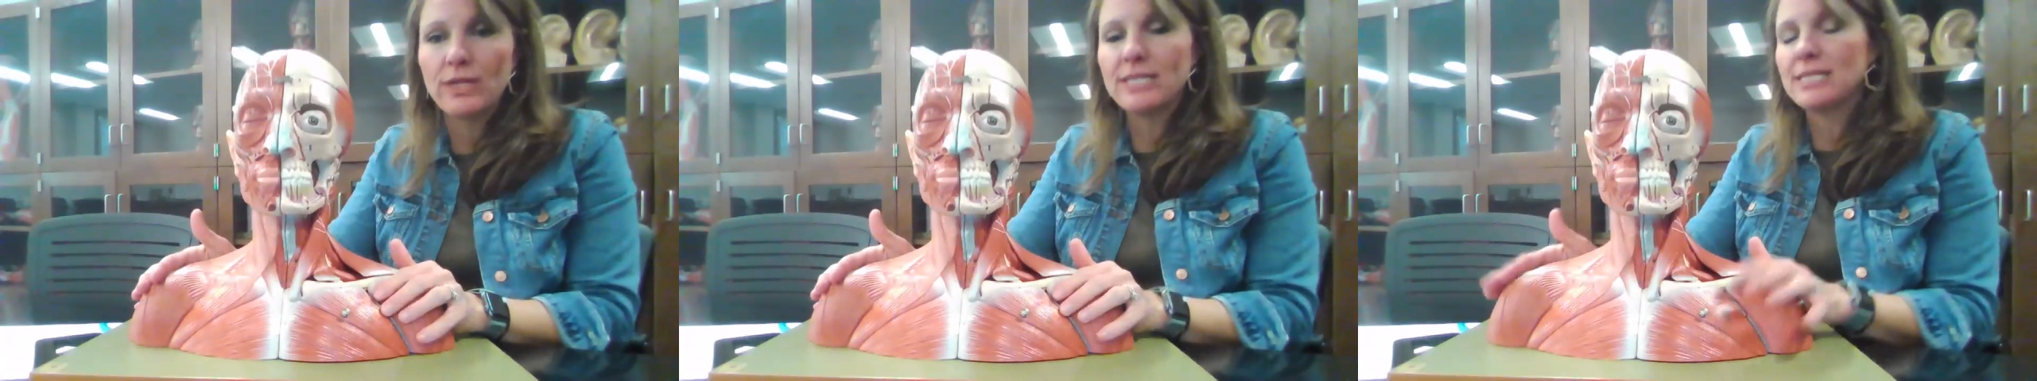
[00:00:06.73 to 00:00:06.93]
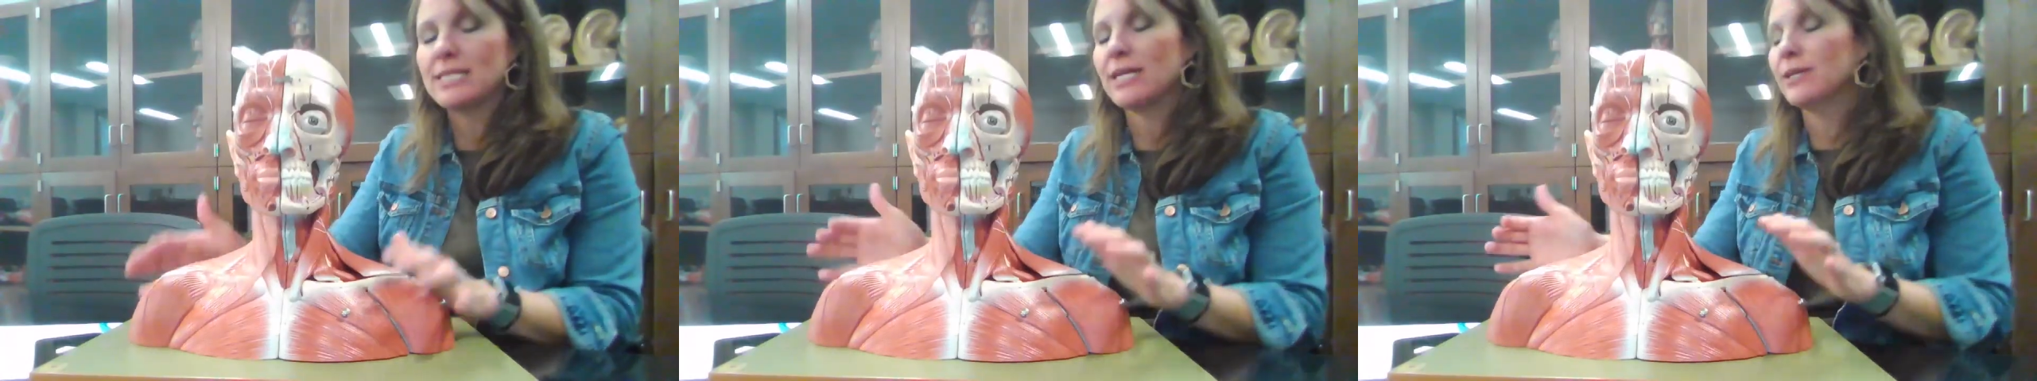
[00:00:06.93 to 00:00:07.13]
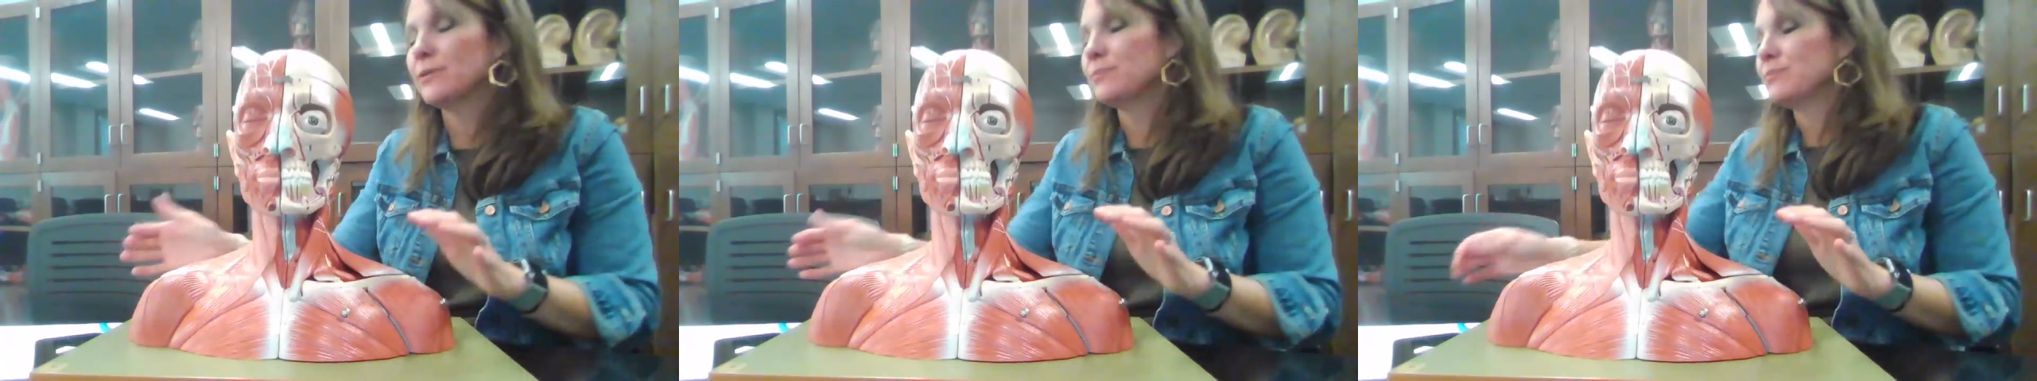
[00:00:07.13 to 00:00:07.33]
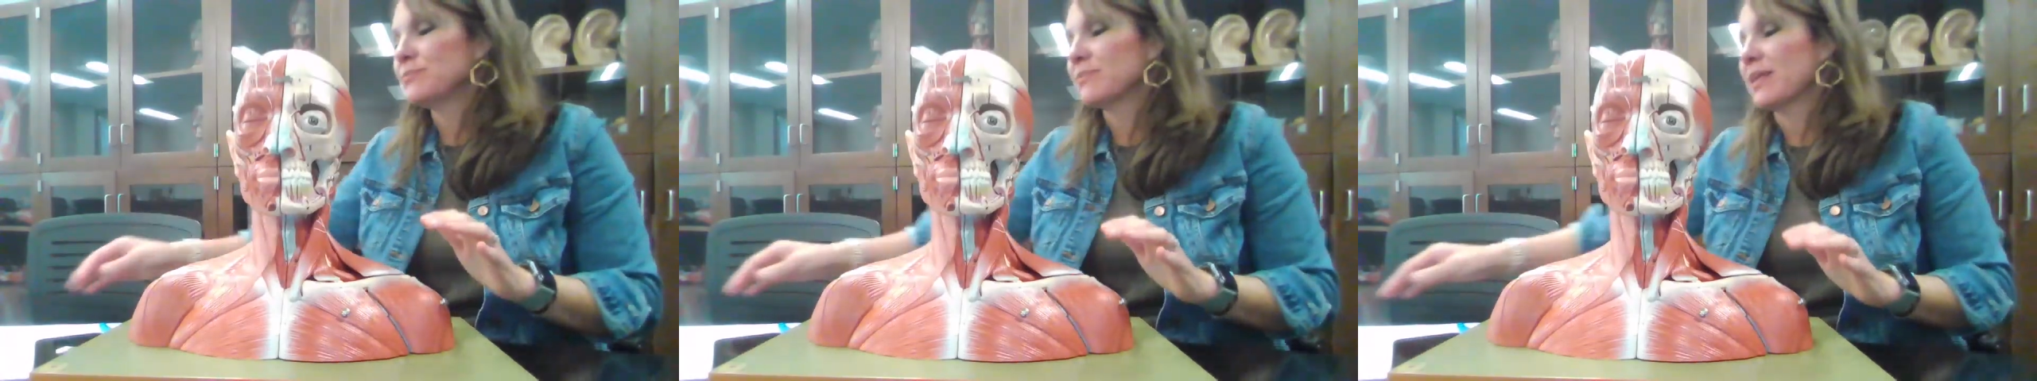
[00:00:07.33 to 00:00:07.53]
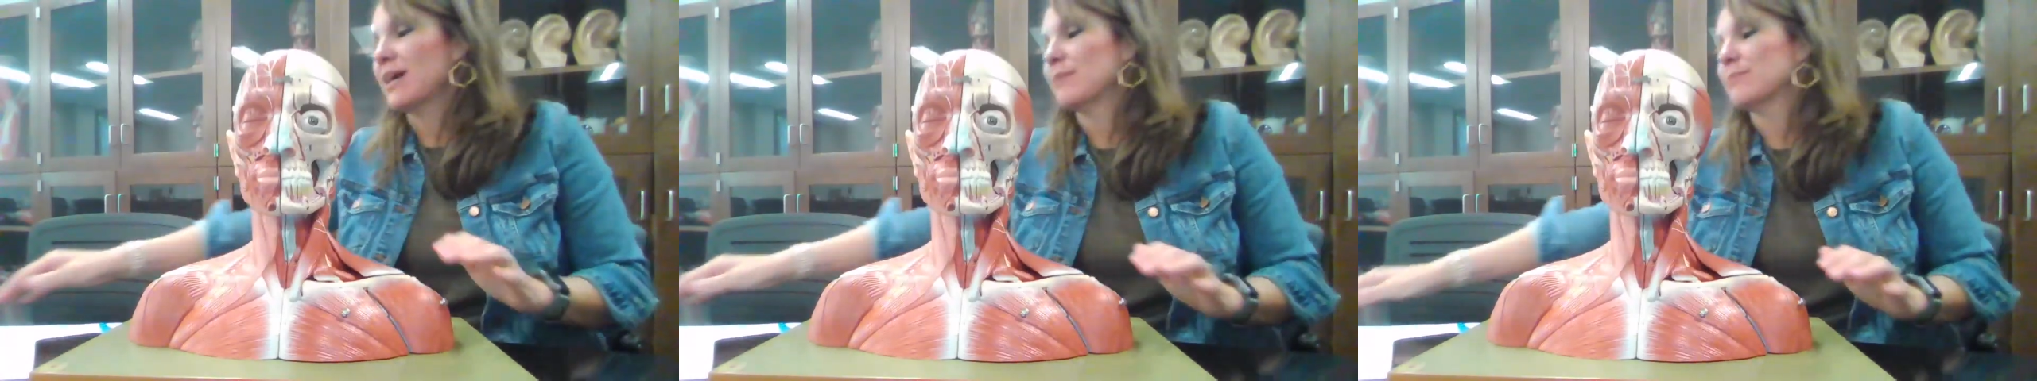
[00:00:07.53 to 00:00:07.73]
And so
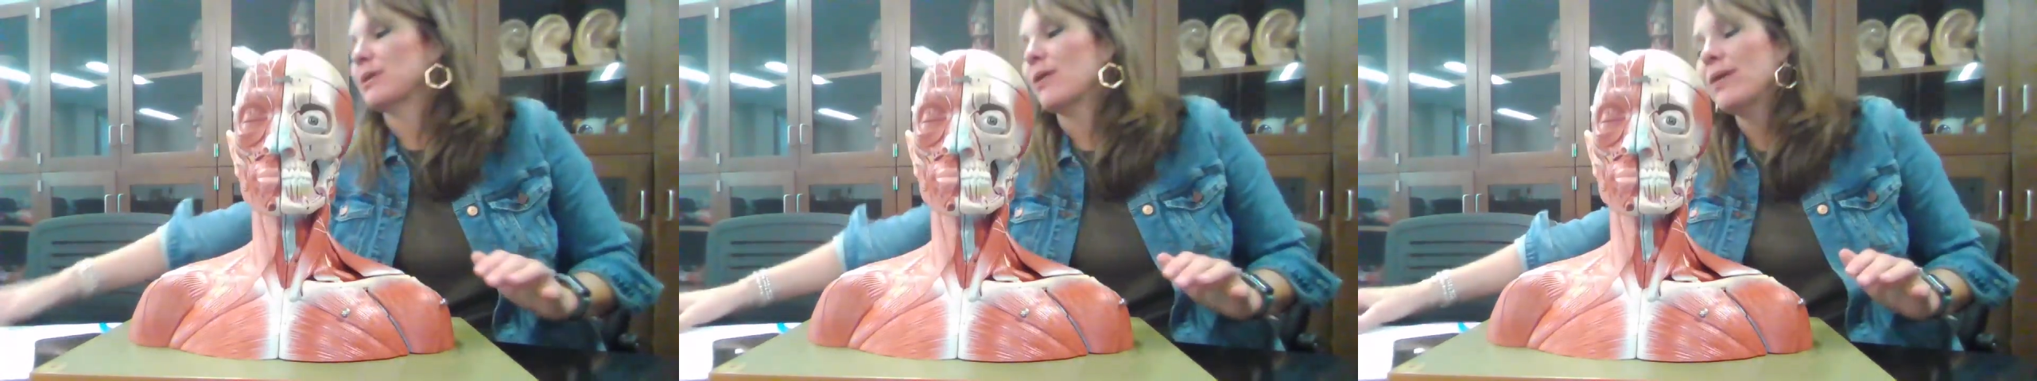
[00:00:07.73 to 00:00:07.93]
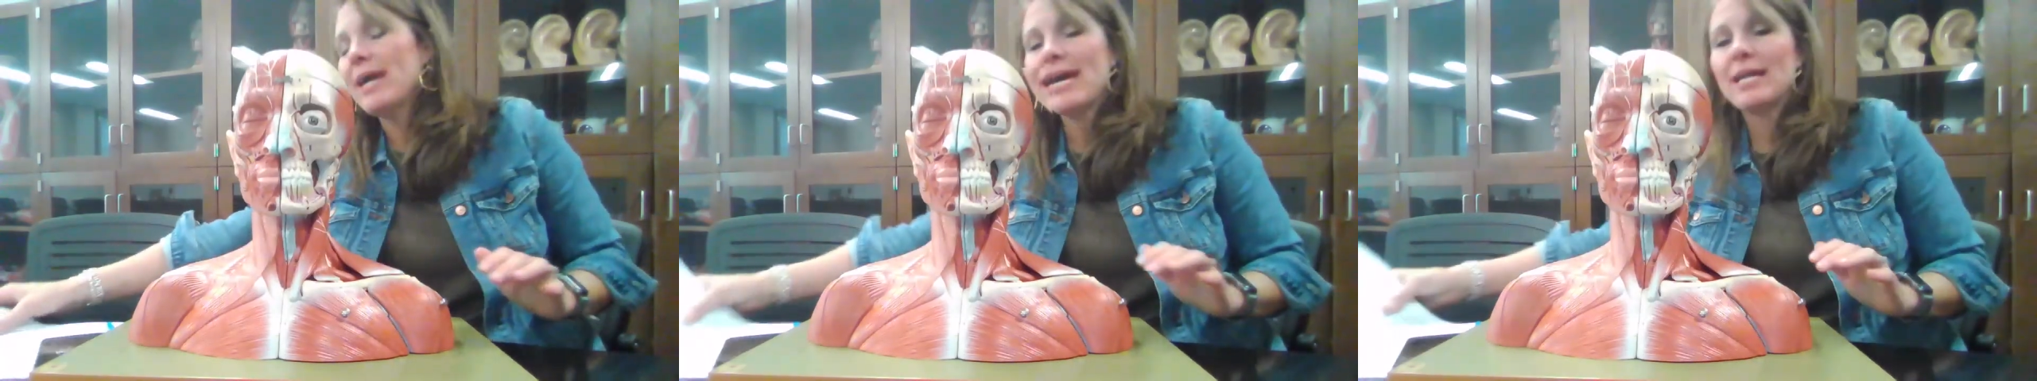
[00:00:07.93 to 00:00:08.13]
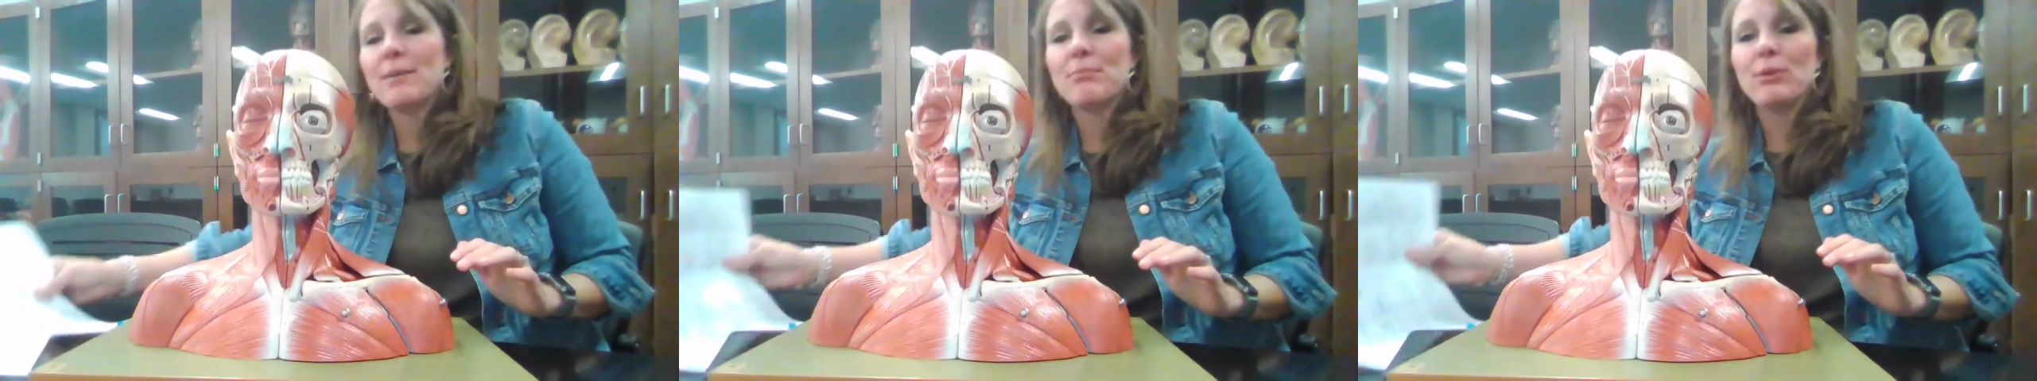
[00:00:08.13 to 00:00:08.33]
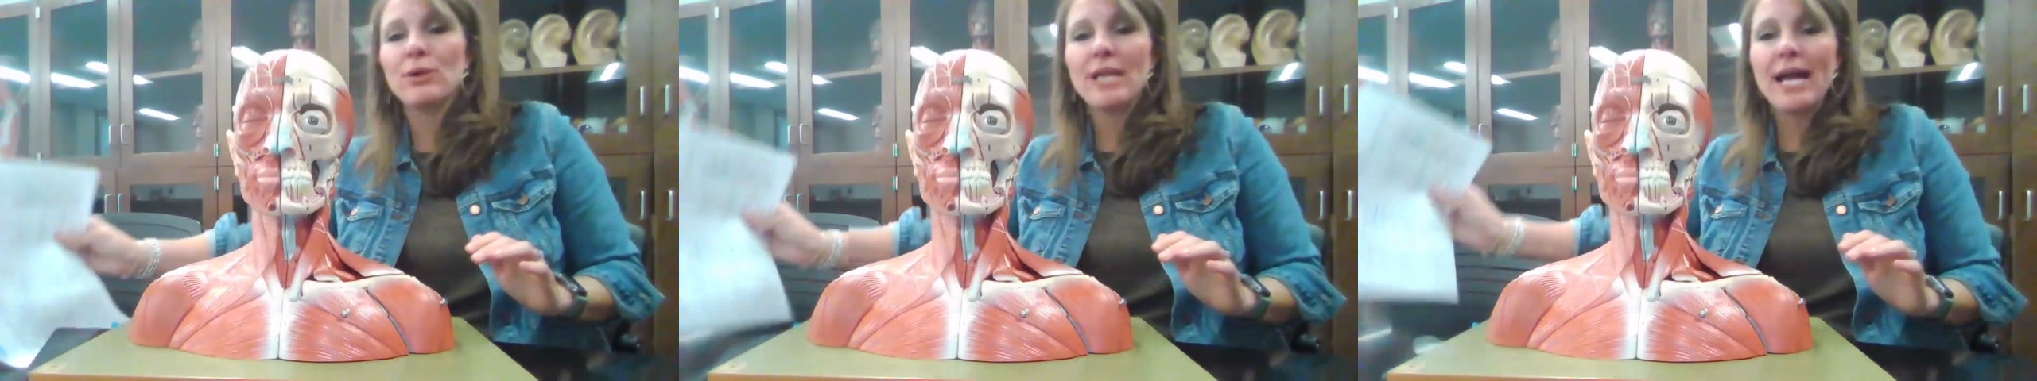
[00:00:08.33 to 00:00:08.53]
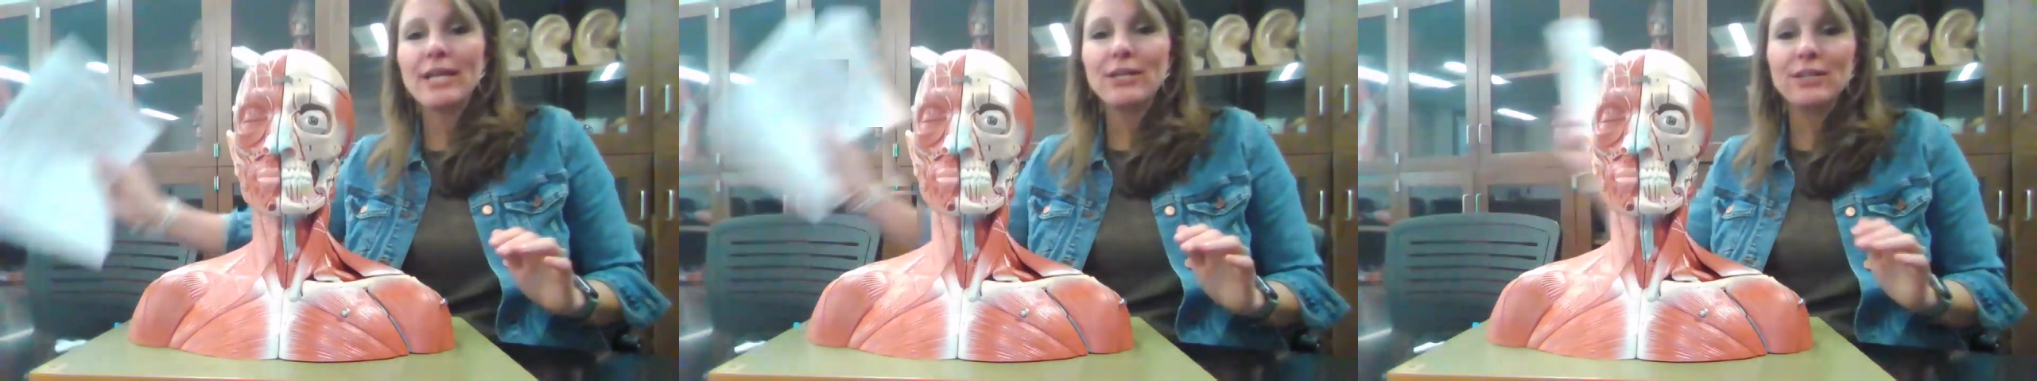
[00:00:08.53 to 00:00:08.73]
go ahead,
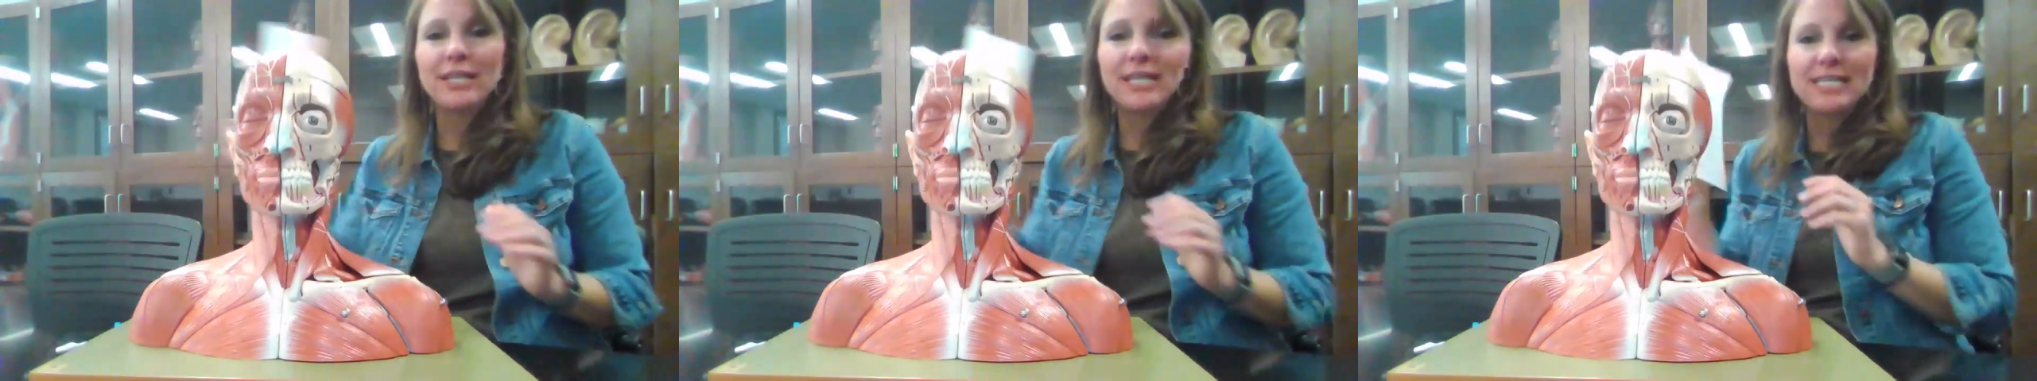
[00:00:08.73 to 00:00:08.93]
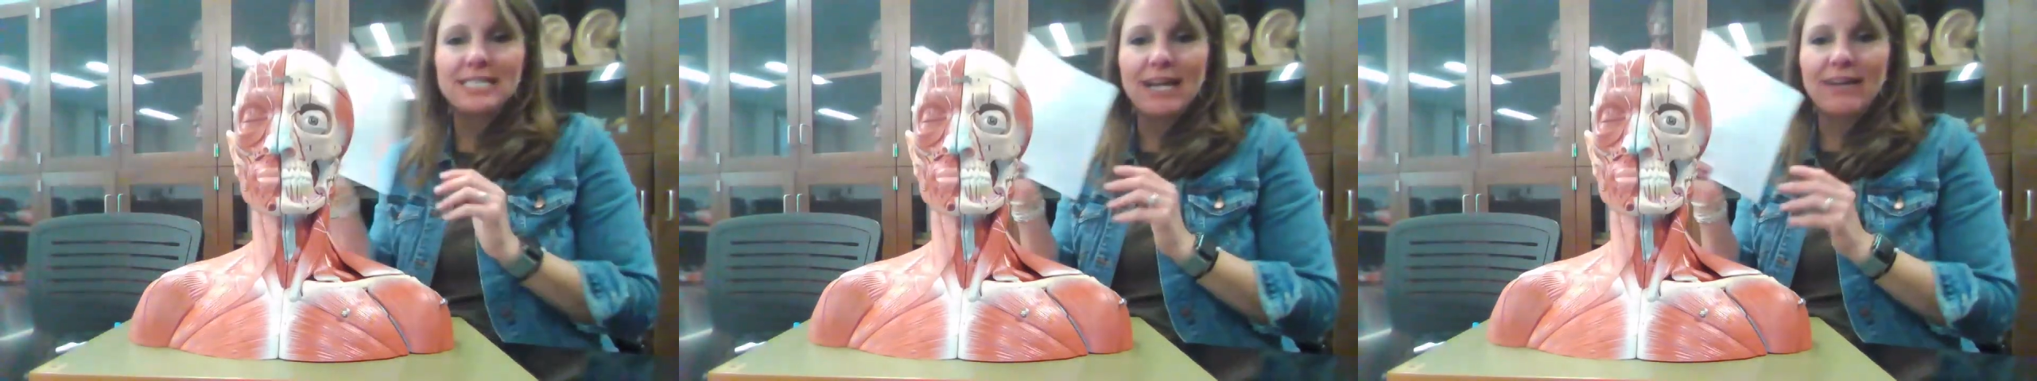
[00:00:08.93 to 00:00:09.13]
pull out your list.